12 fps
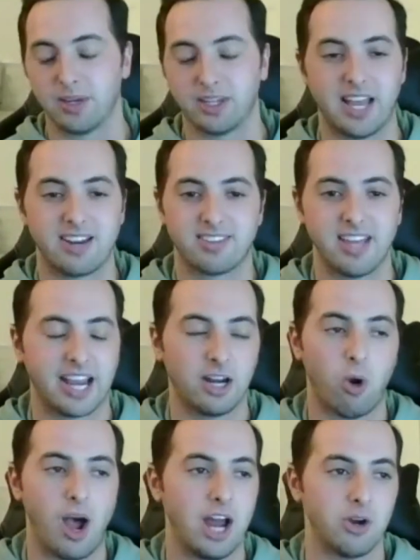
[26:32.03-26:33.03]
Like that second
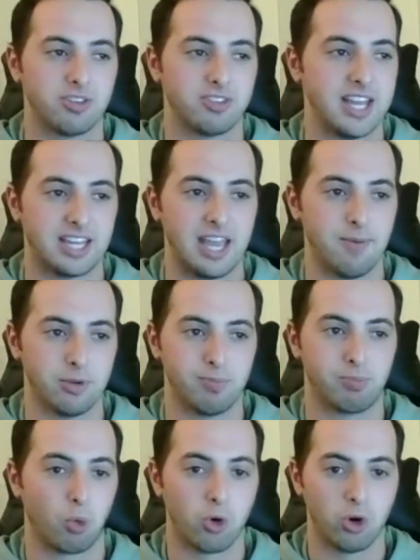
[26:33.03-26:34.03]
Ohio State game was
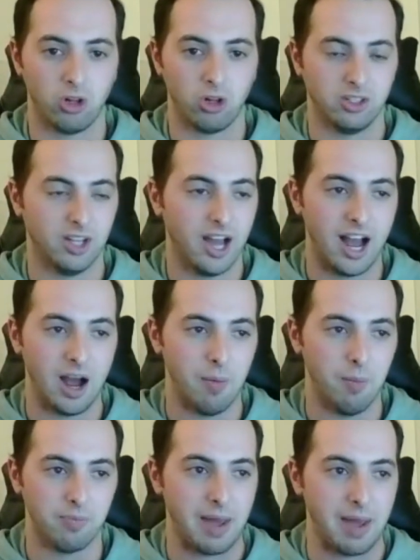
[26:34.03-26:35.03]
brutal.
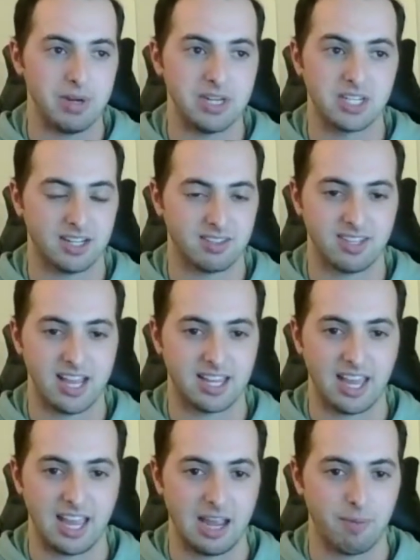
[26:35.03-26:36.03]
That Michigan State
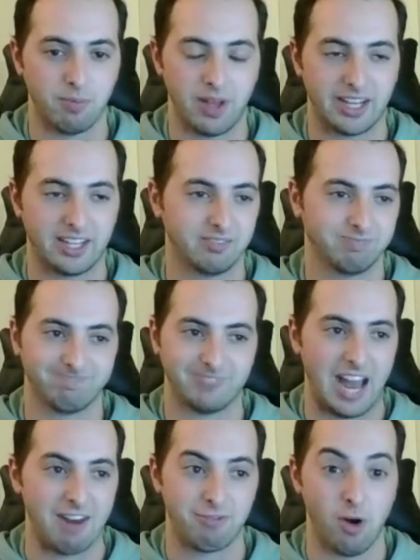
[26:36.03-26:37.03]
game, like
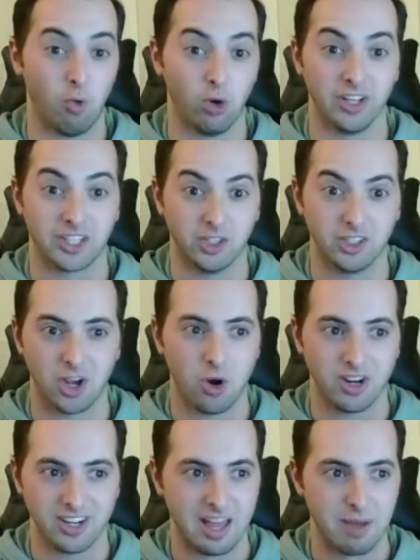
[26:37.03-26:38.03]
I felt really good
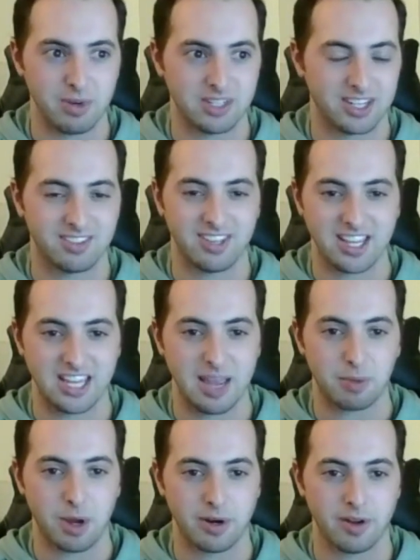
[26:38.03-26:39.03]
going into that Michigan State
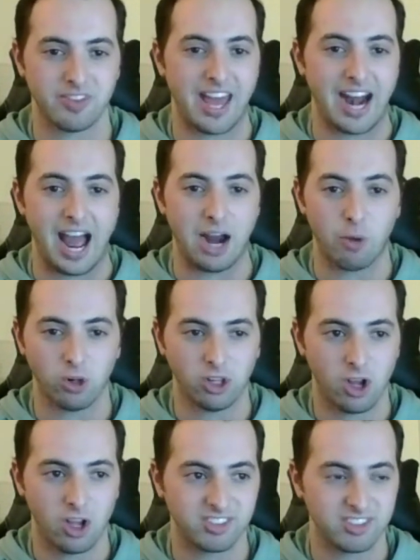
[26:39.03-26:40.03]
game, coming off that Iowa
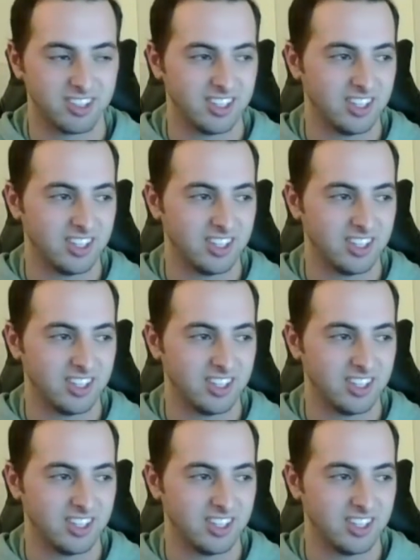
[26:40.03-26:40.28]
loss.